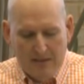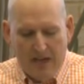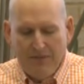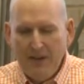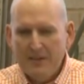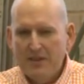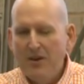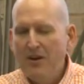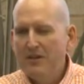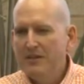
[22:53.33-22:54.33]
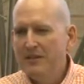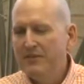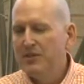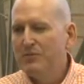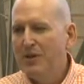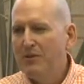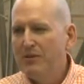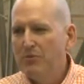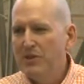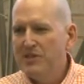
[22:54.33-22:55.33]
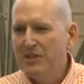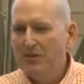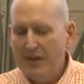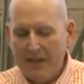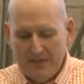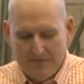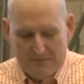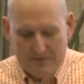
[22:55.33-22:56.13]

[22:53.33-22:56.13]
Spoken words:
Life on guard of this railroad wasn't great.